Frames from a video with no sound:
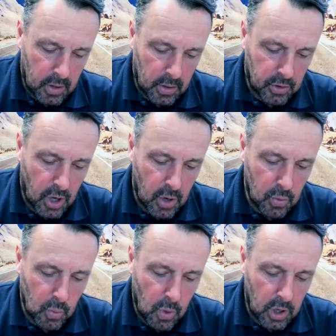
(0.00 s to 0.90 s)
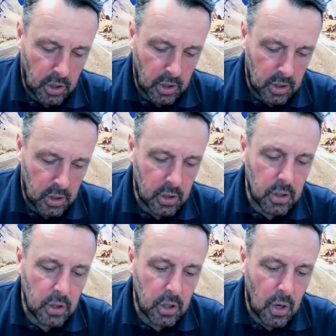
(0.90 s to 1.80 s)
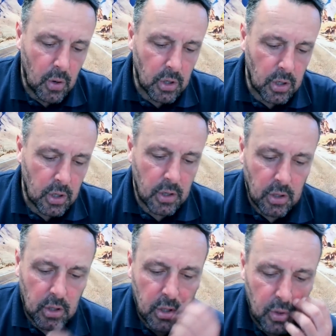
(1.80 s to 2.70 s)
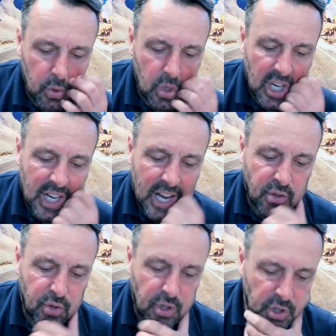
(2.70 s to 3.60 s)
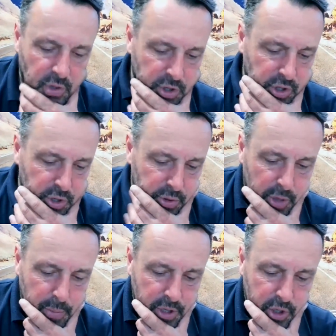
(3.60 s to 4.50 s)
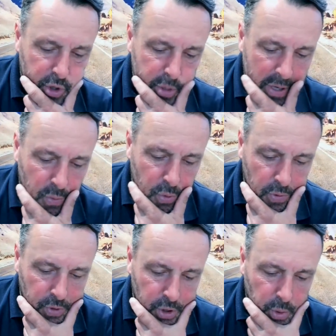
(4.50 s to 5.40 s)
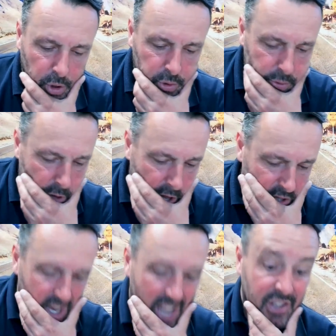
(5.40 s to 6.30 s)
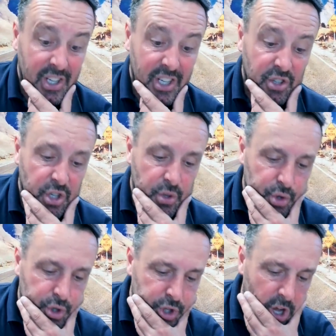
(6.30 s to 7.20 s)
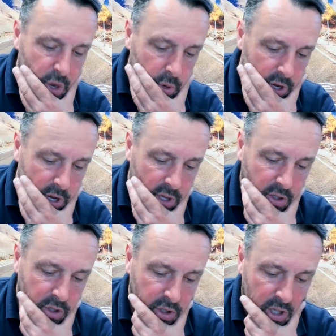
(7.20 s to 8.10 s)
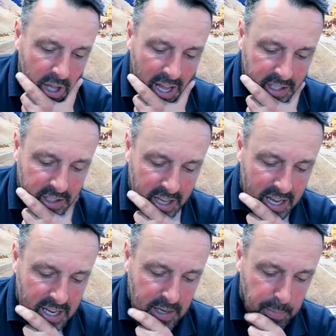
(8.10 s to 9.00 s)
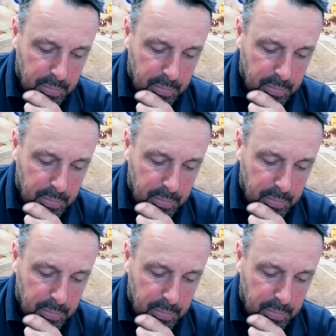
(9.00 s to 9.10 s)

so what you're going to electrics, just as somebody doing a bit of a review on 10 things that you should know that had a